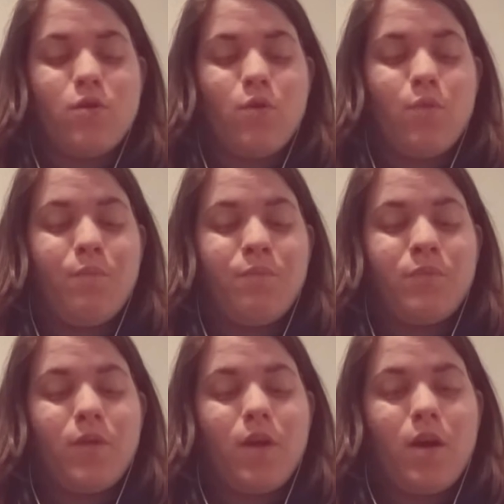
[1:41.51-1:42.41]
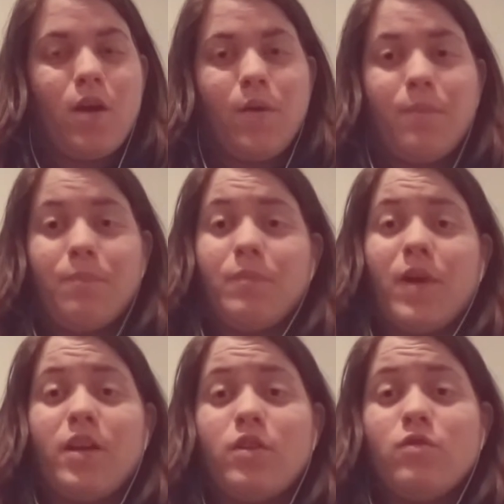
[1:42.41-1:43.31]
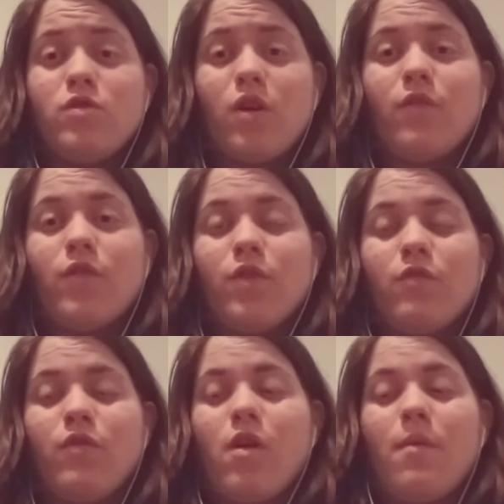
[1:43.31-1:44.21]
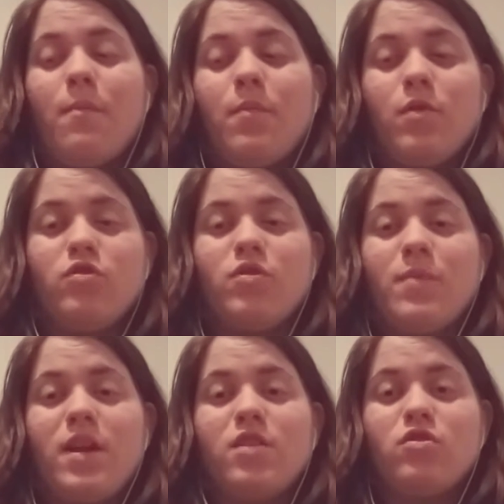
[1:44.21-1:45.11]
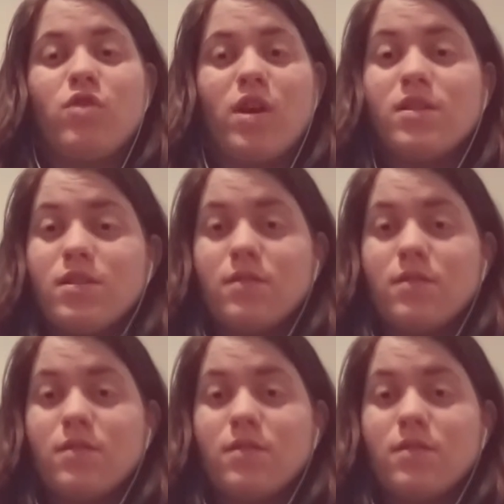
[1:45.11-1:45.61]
So I do suffer from post-traumatic stress,